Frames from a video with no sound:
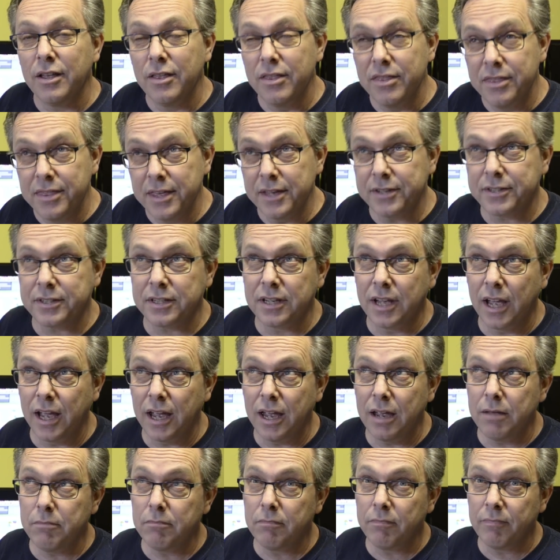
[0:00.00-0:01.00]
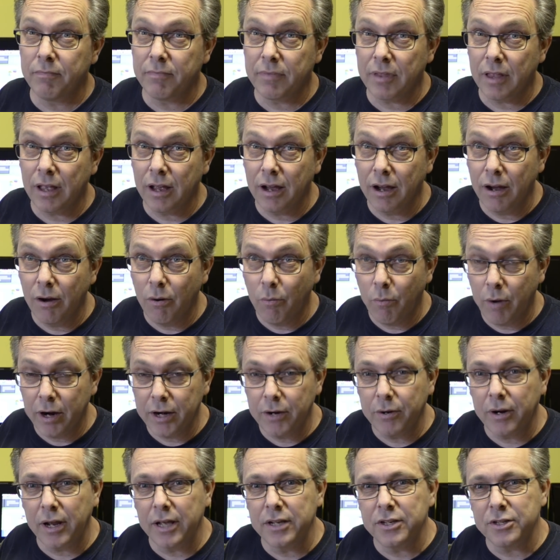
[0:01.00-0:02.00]
this game, why
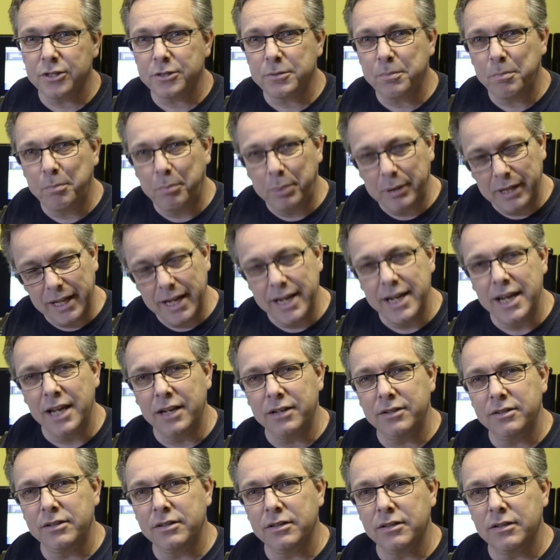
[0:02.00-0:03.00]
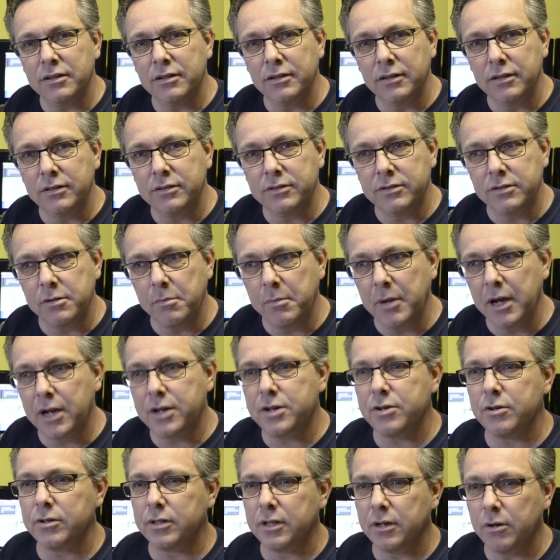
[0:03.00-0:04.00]
don't I just play it to make
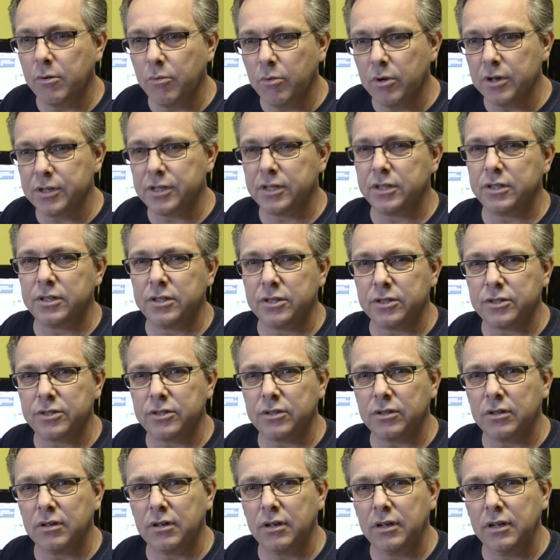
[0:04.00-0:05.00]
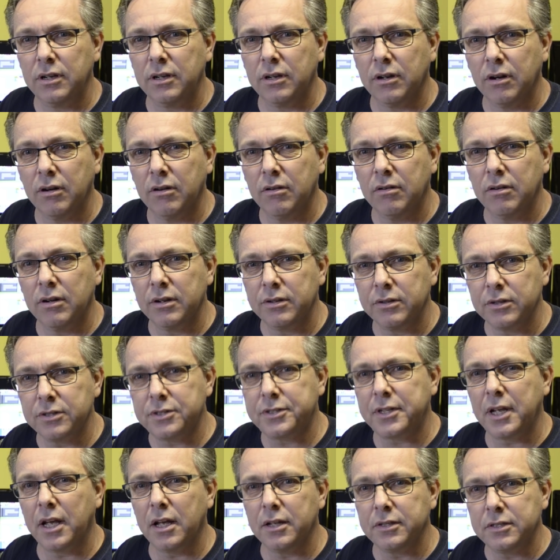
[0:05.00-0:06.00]
sure that it wasn't just,
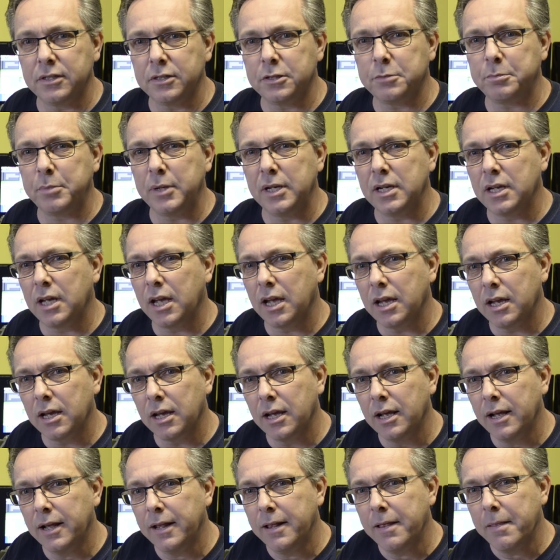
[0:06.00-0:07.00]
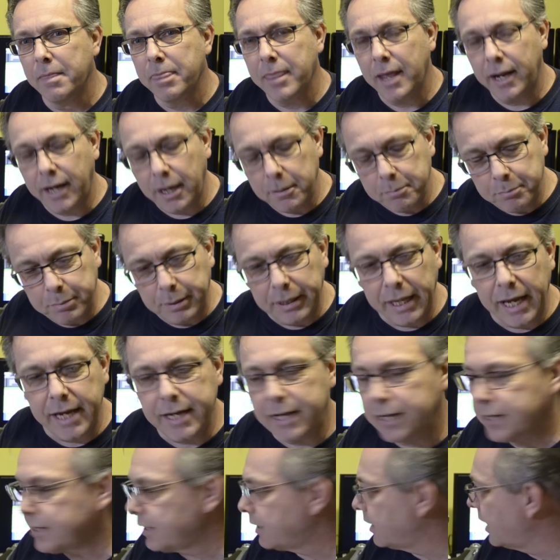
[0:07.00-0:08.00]
nostalgia speaking. And I
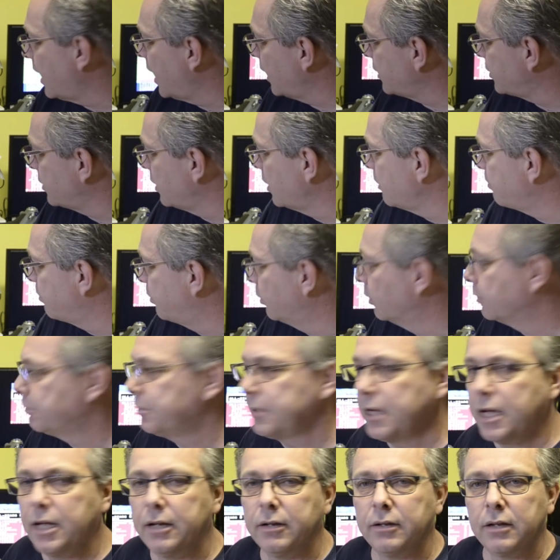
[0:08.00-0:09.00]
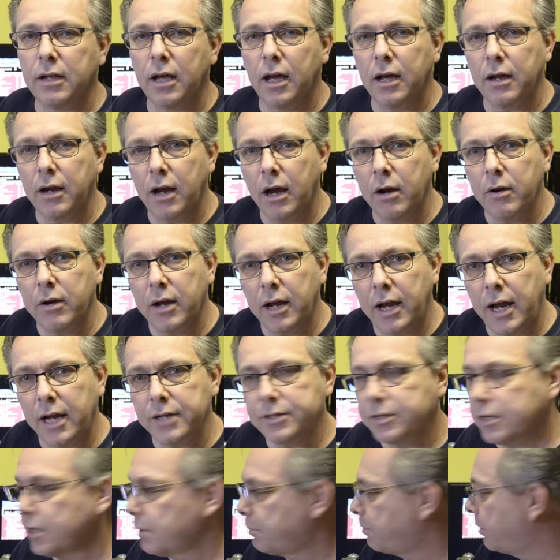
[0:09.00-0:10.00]
played it, and it actually pulled me in. I
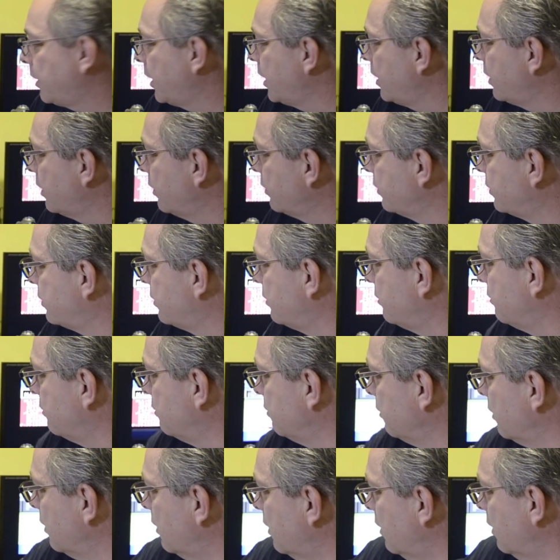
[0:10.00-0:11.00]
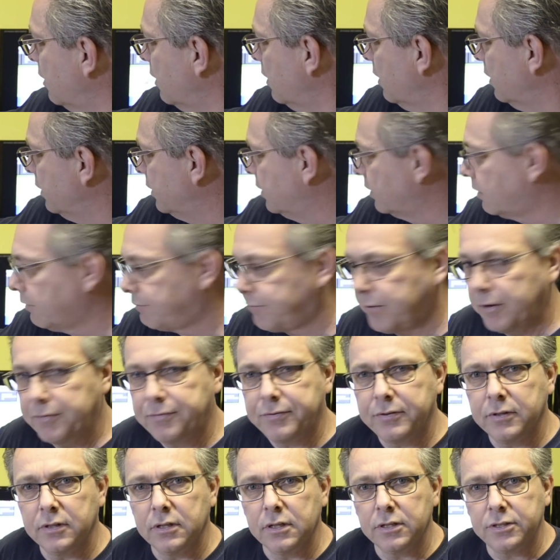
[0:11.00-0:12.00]
actually played to the
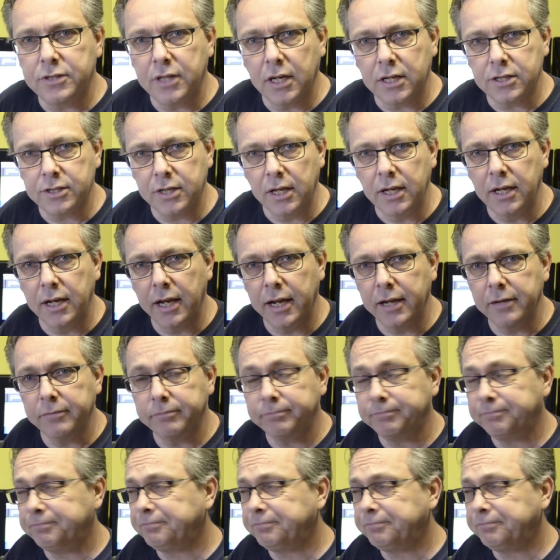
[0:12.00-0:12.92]
5th or the 6th inning.